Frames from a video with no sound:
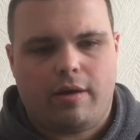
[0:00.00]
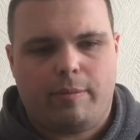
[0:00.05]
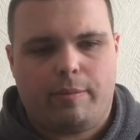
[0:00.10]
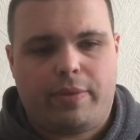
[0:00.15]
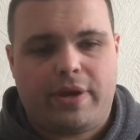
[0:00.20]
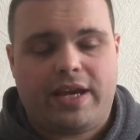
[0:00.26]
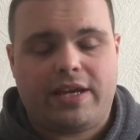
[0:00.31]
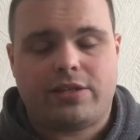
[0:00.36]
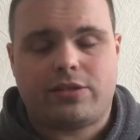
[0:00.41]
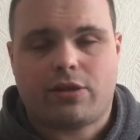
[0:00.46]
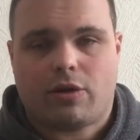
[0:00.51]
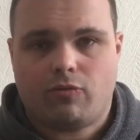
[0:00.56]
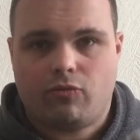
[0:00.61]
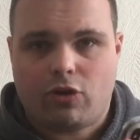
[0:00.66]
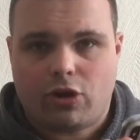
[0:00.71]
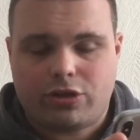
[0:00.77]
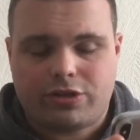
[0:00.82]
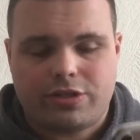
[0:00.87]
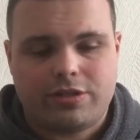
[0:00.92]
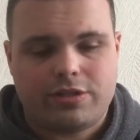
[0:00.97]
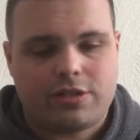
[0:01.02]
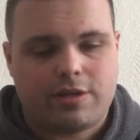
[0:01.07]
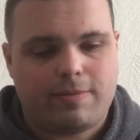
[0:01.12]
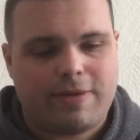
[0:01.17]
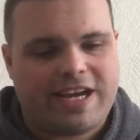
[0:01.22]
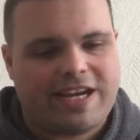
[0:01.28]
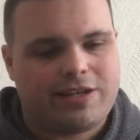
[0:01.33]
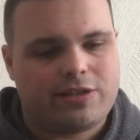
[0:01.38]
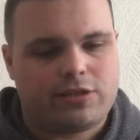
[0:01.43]
Based on Rotten
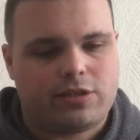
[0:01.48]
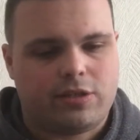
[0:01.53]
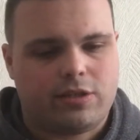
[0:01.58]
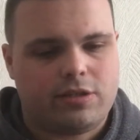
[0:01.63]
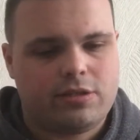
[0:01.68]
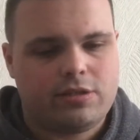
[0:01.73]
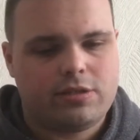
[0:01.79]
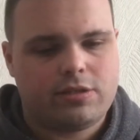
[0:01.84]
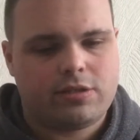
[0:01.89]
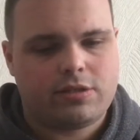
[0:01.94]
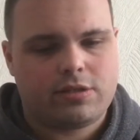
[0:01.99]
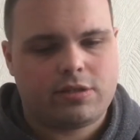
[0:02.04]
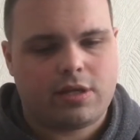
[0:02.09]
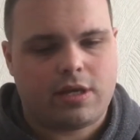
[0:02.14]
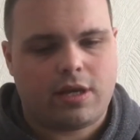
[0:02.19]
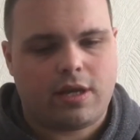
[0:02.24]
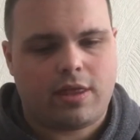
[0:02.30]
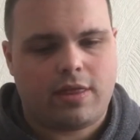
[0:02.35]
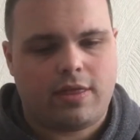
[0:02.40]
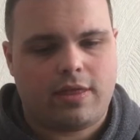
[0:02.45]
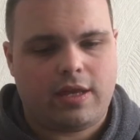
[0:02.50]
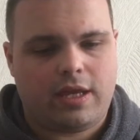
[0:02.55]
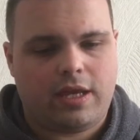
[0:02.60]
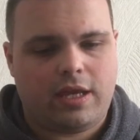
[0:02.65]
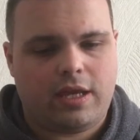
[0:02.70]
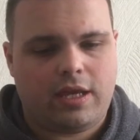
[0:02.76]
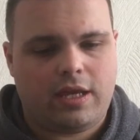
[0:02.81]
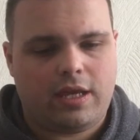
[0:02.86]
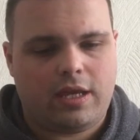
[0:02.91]
Tomatoes,
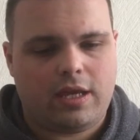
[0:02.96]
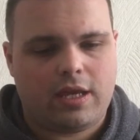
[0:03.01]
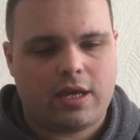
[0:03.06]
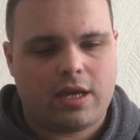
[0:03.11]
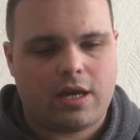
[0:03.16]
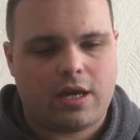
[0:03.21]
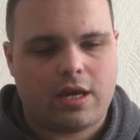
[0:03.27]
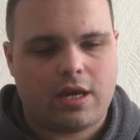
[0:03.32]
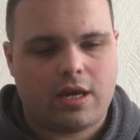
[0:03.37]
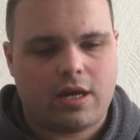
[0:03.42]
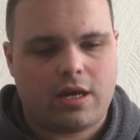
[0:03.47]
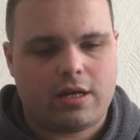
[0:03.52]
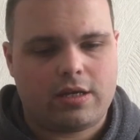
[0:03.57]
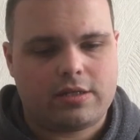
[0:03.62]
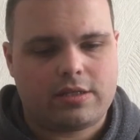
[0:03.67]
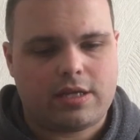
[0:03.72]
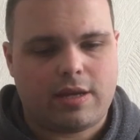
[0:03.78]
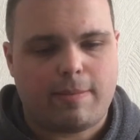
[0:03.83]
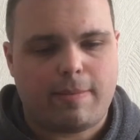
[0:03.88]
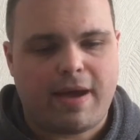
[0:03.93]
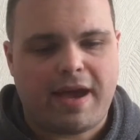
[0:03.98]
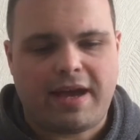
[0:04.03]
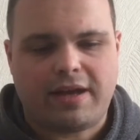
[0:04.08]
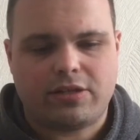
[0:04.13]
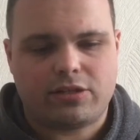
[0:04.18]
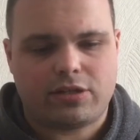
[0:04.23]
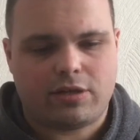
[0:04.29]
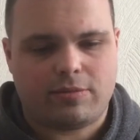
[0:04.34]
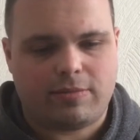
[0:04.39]
the
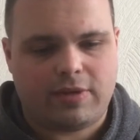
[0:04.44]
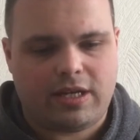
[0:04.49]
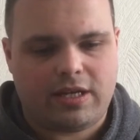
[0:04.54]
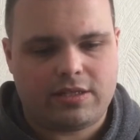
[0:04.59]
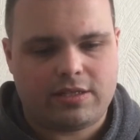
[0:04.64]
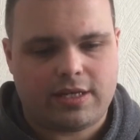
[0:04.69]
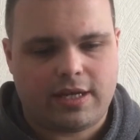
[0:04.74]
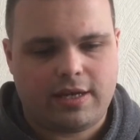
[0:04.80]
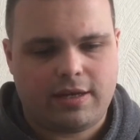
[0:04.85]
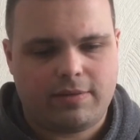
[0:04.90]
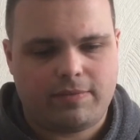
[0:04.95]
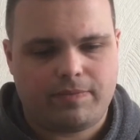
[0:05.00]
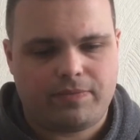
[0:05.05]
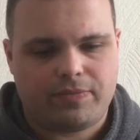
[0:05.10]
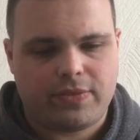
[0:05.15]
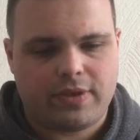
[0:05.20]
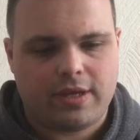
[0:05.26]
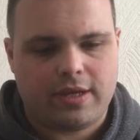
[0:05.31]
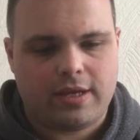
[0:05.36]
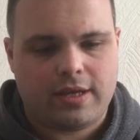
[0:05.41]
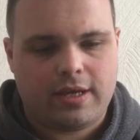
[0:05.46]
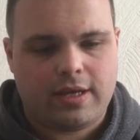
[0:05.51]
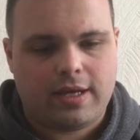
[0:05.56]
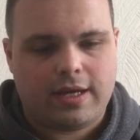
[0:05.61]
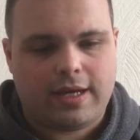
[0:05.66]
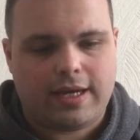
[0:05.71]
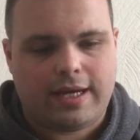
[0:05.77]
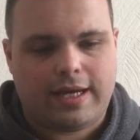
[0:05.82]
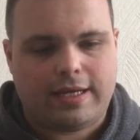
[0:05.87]
tomato meter
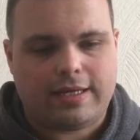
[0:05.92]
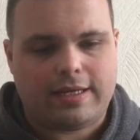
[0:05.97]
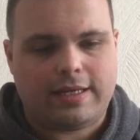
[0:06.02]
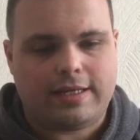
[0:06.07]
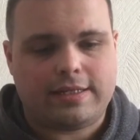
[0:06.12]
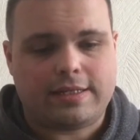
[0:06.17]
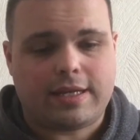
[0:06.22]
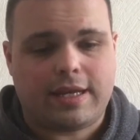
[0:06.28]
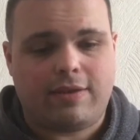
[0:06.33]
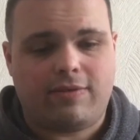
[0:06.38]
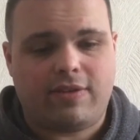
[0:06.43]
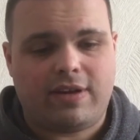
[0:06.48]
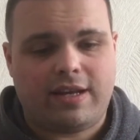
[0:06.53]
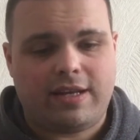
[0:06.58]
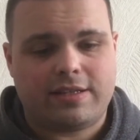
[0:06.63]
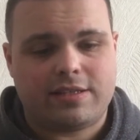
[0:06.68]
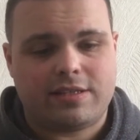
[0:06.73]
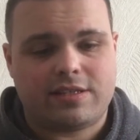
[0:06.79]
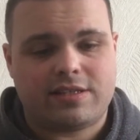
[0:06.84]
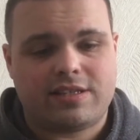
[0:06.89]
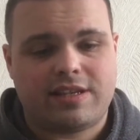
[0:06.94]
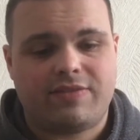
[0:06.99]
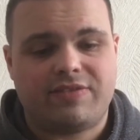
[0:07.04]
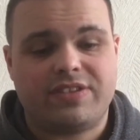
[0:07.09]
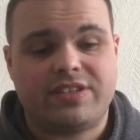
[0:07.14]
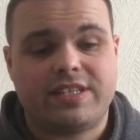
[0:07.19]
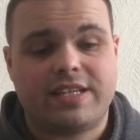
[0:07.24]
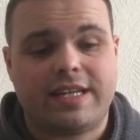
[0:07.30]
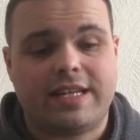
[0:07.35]
is giving it a
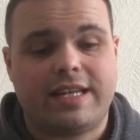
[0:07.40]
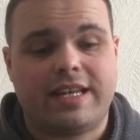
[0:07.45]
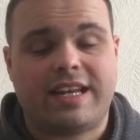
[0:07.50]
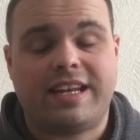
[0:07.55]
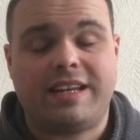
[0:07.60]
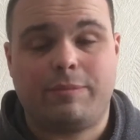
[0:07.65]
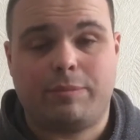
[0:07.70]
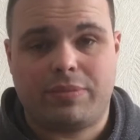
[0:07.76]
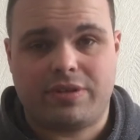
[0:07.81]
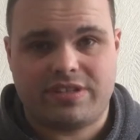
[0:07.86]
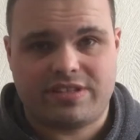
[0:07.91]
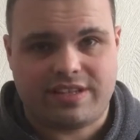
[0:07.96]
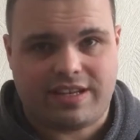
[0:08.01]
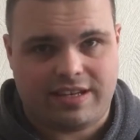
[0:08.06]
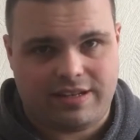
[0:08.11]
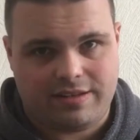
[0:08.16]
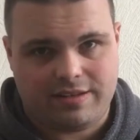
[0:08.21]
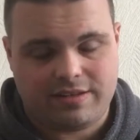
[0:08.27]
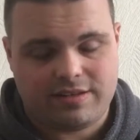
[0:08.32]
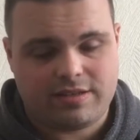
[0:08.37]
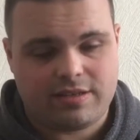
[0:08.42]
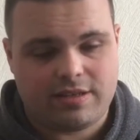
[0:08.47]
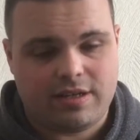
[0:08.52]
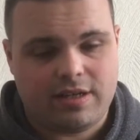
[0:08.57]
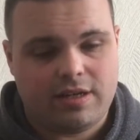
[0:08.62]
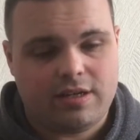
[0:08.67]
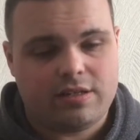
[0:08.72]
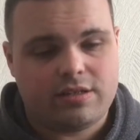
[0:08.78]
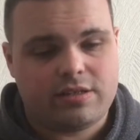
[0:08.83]
79%.
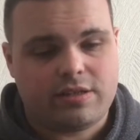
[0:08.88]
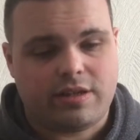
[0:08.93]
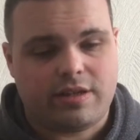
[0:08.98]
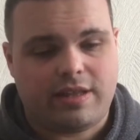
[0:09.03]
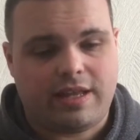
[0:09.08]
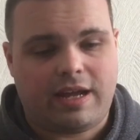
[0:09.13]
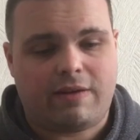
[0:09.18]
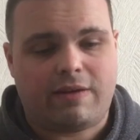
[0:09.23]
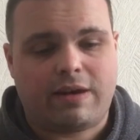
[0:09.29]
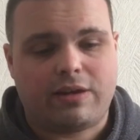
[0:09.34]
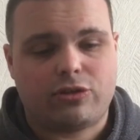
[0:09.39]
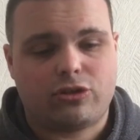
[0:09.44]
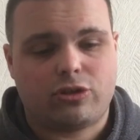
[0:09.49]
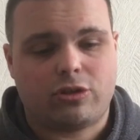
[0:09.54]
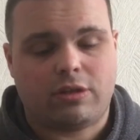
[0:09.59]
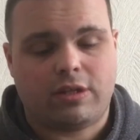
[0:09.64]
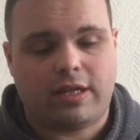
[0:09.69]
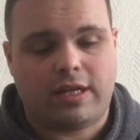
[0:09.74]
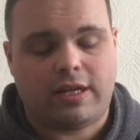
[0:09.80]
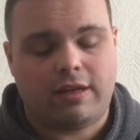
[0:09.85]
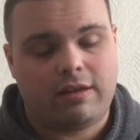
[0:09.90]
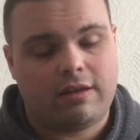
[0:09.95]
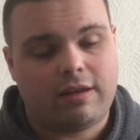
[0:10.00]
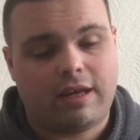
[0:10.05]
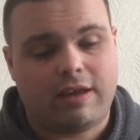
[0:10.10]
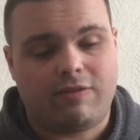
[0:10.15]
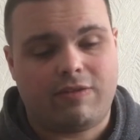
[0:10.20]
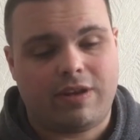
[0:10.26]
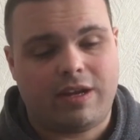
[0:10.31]
so they're actually
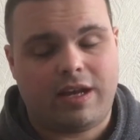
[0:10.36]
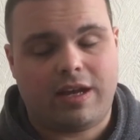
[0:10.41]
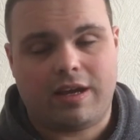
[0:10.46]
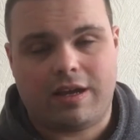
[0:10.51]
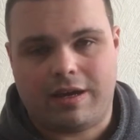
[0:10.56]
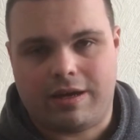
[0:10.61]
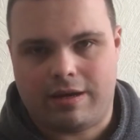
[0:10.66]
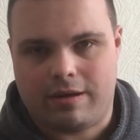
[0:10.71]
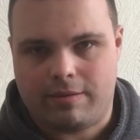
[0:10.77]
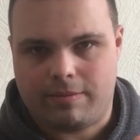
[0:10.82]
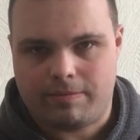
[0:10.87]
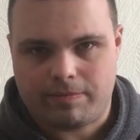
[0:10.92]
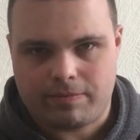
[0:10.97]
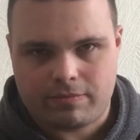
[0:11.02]
giving it a